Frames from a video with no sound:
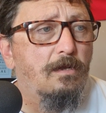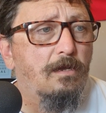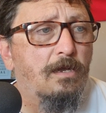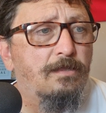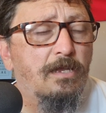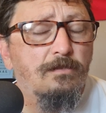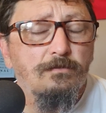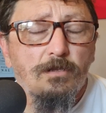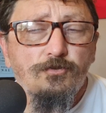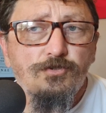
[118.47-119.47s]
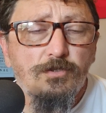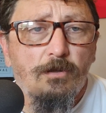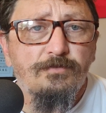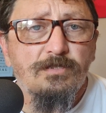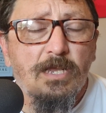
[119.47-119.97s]
And then just
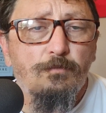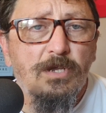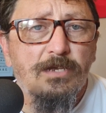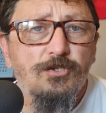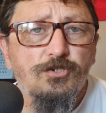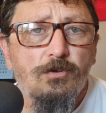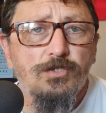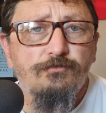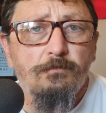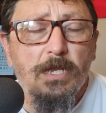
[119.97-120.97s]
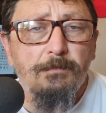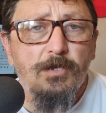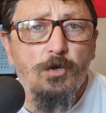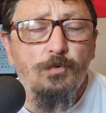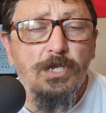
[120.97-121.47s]
after that, we had a chance from
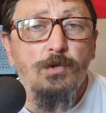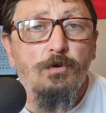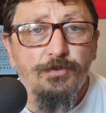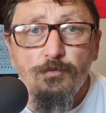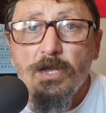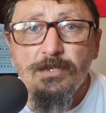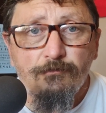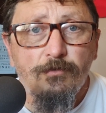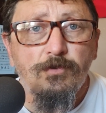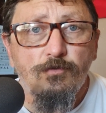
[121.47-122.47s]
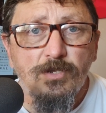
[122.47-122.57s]
Ebiowi, who I thought had a very good